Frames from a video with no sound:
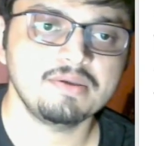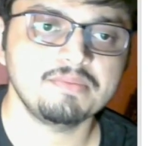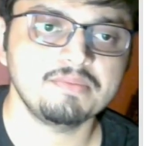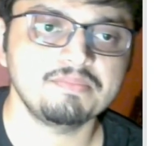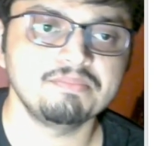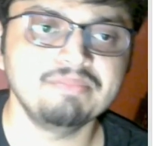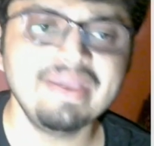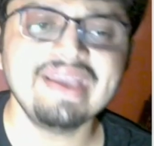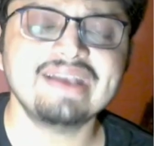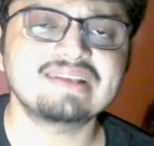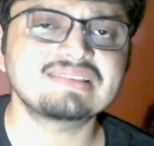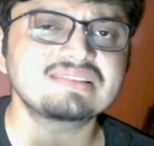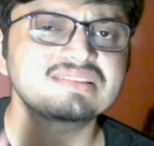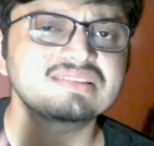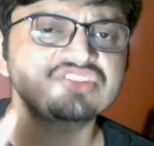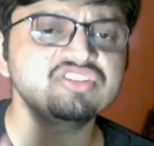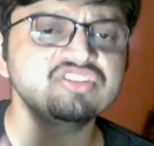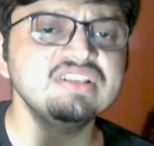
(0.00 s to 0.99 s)
makes
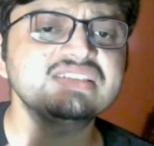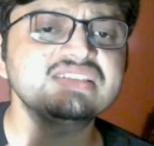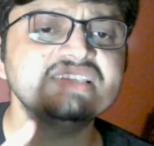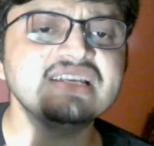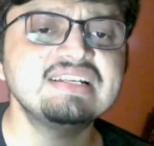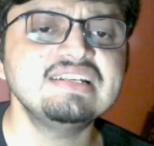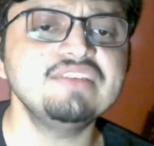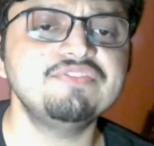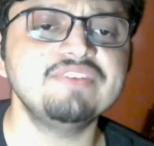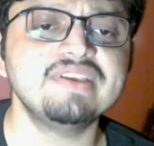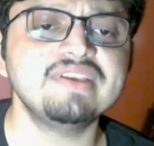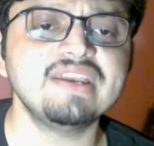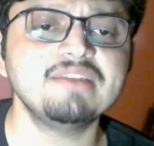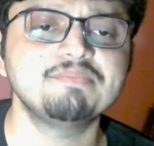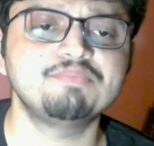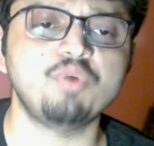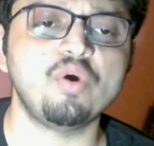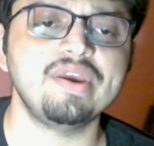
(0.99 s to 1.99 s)
three
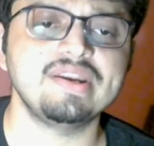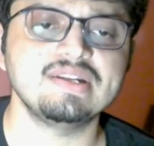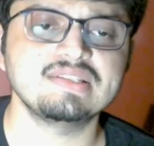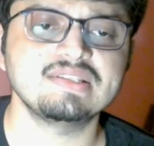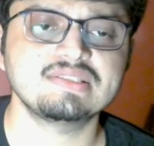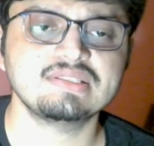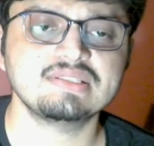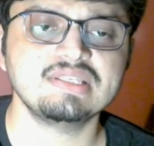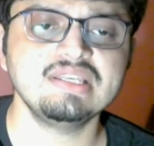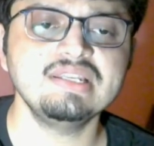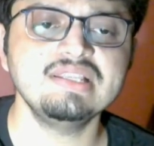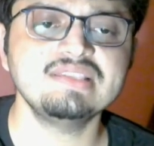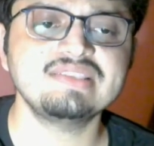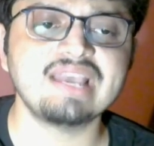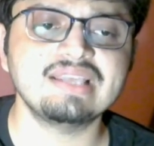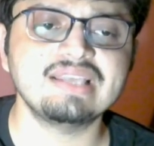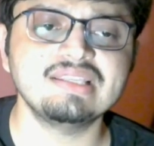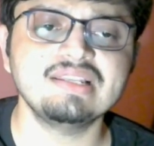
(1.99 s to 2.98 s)
significant points in
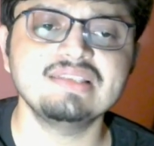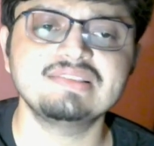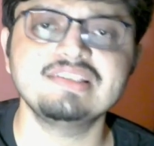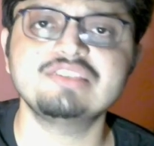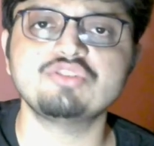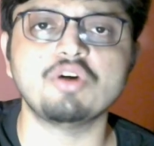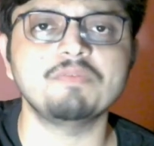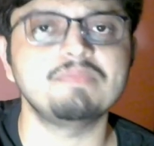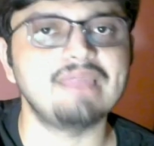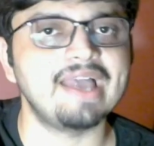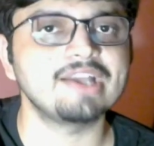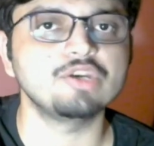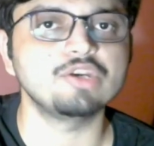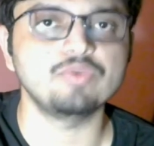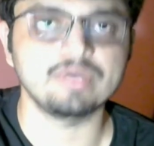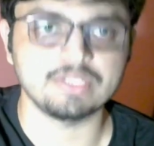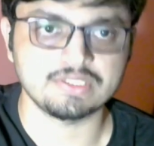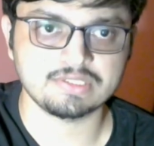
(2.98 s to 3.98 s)
his analysis of
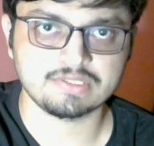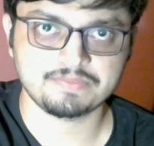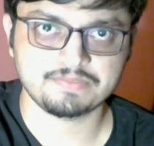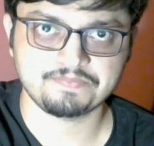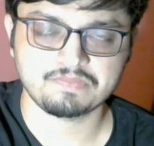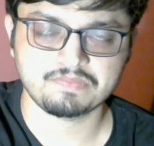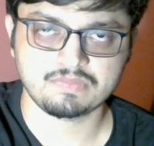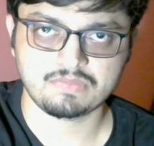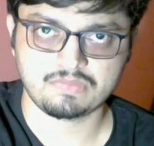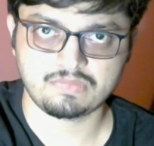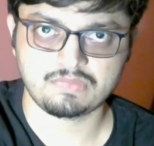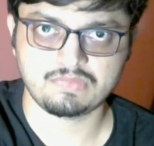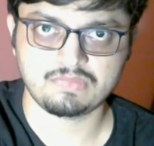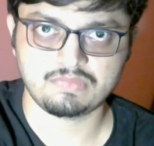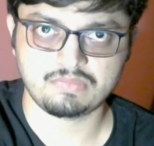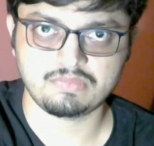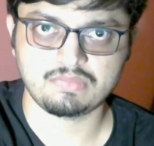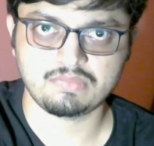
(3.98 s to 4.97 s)
language.
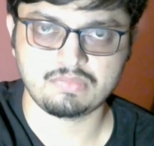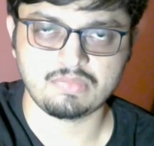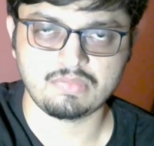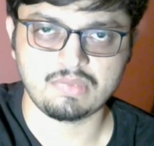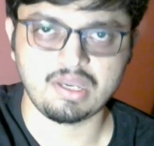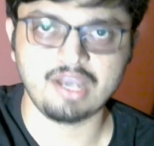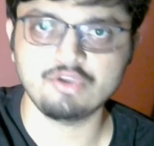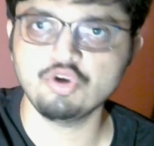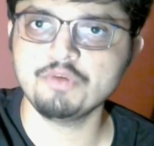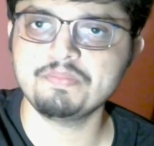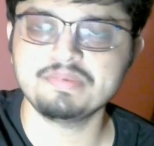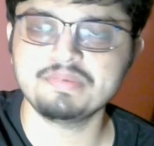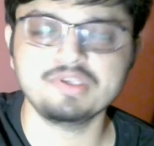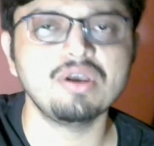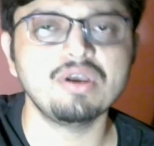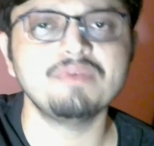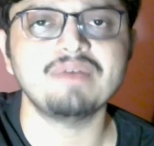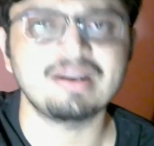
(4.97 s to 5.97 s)
I hope
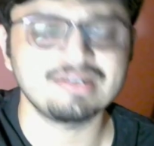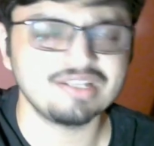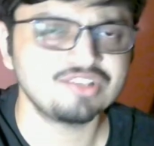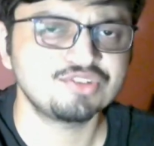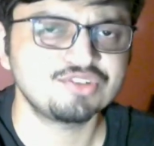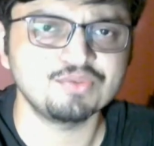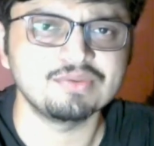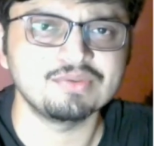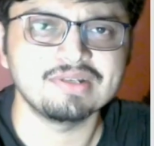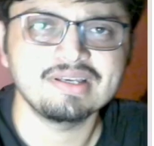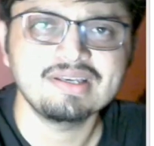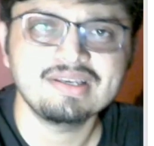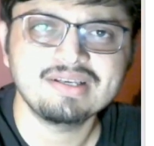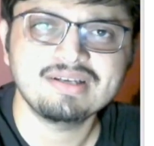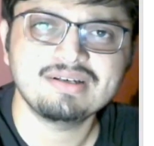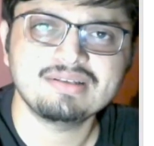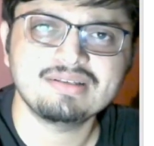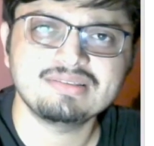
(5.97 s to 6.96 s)
you have understood.
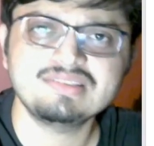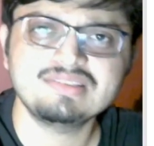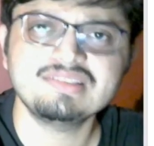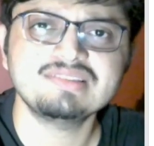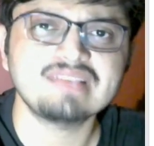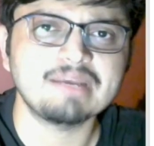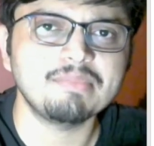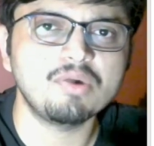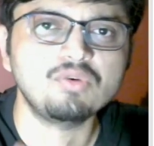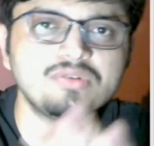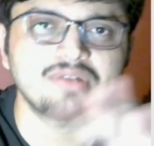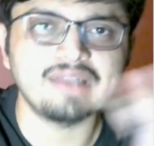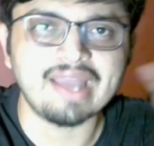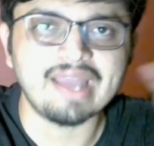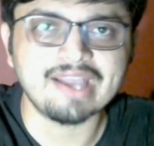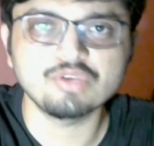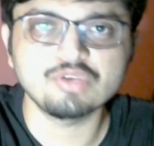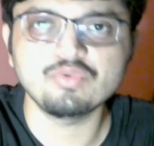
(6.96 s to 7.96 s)
This is about
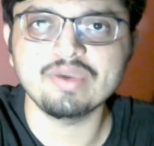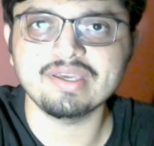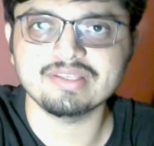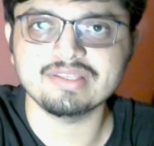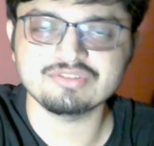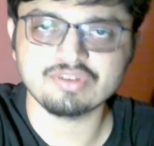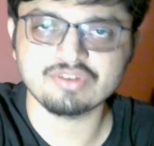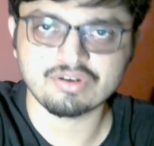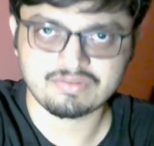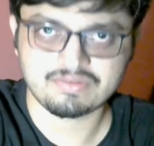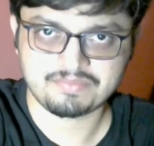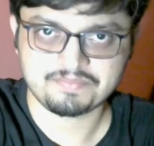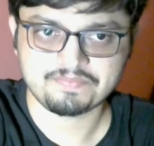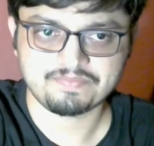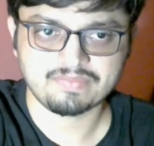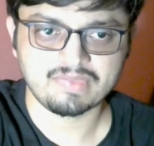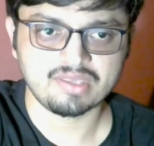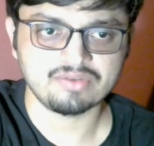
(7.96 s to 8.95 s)
language,
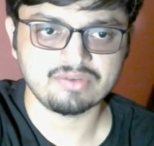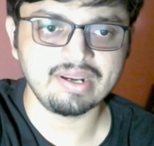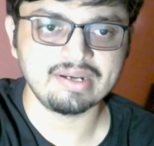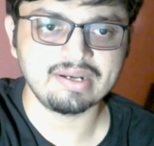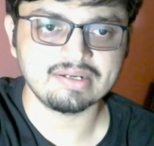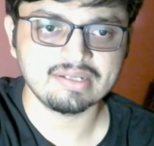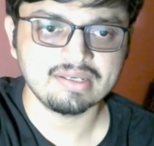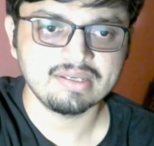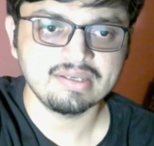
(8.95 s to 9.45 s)
right?